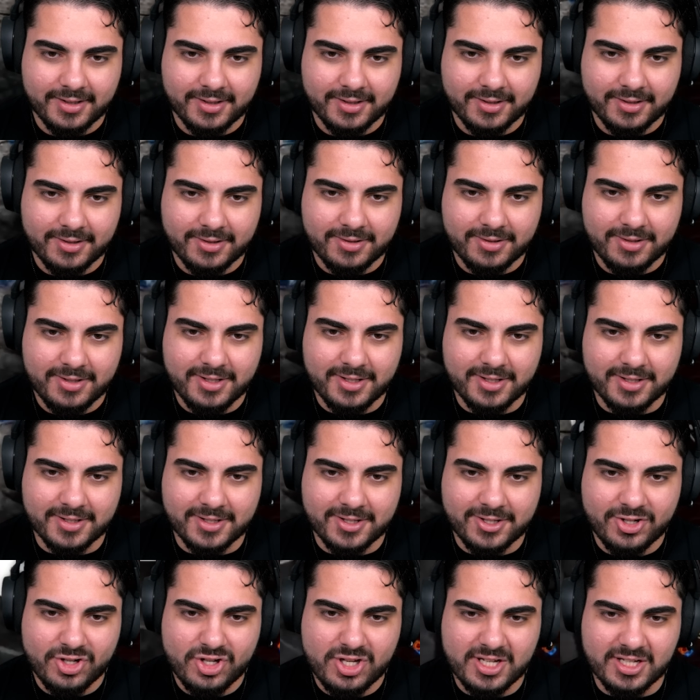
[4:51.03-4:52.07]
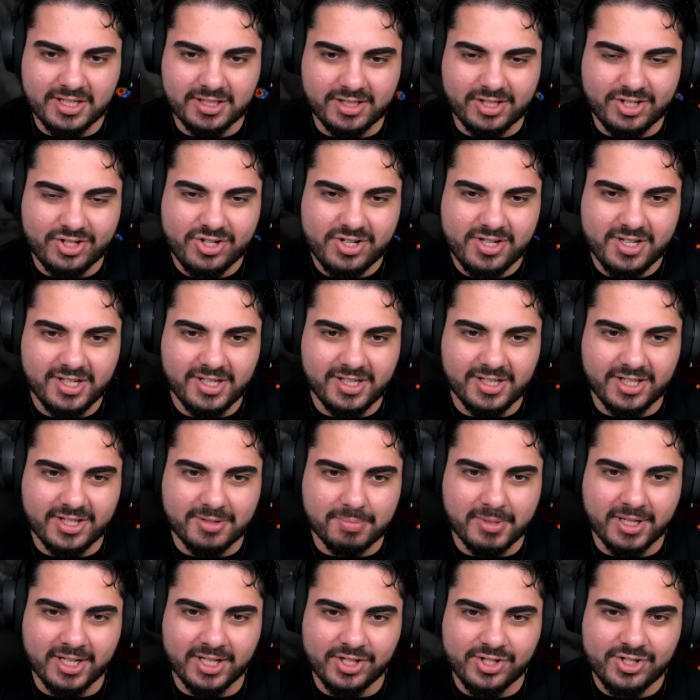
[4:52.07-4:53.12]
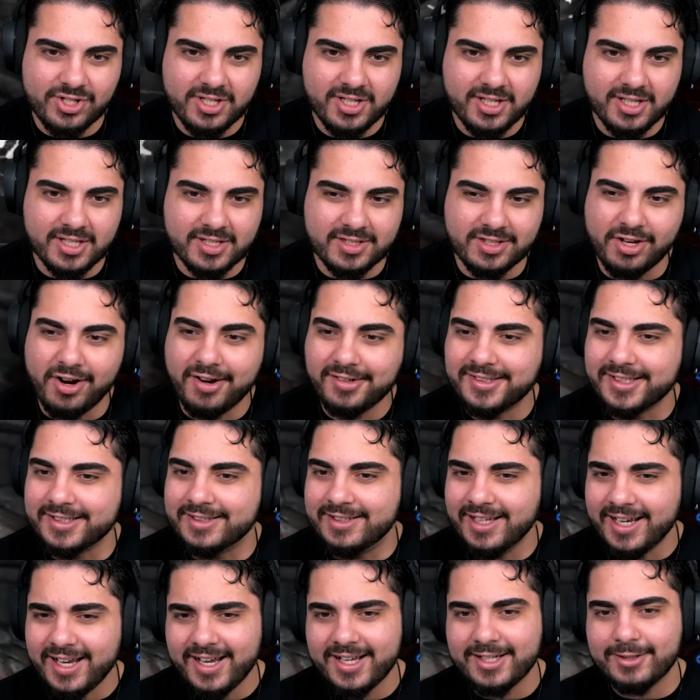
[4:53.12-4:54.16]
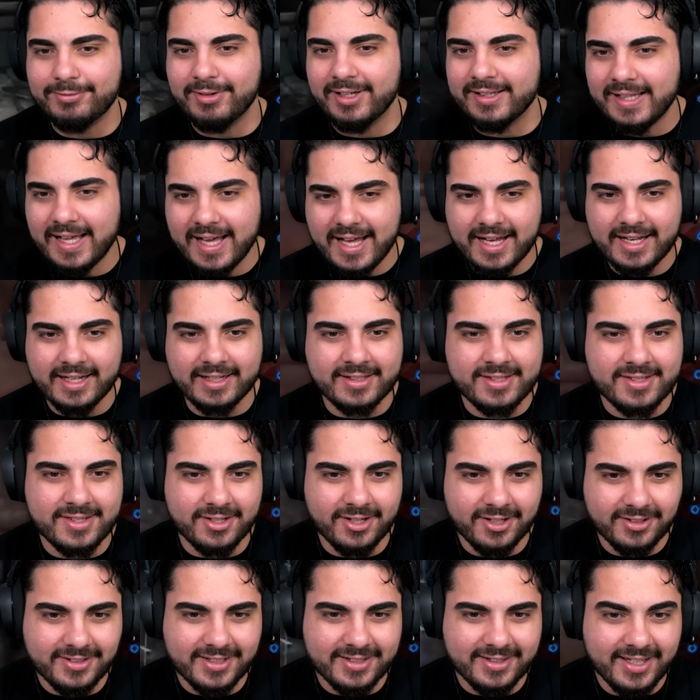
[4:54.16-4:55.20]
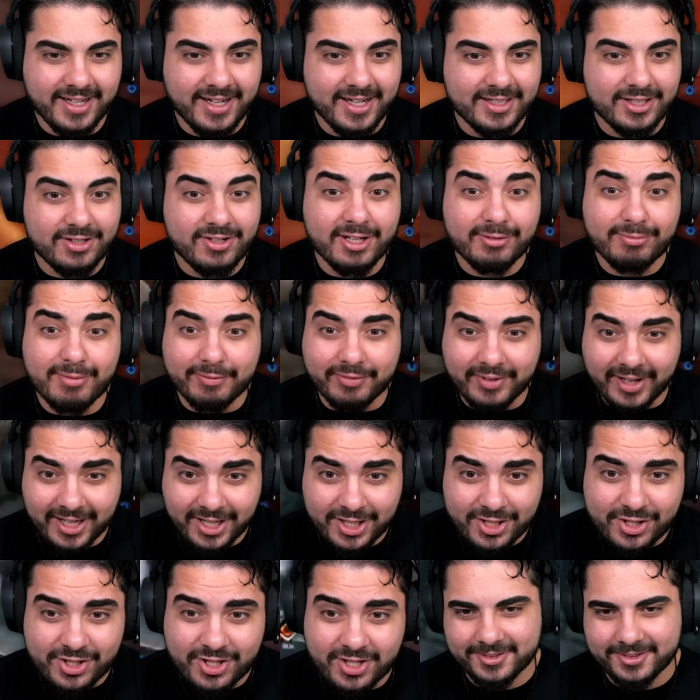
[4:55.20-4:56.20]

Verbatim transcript: Jeez, jeez, jeez, man, jeez. They're already dead, relax. They're already dead. You got revenge?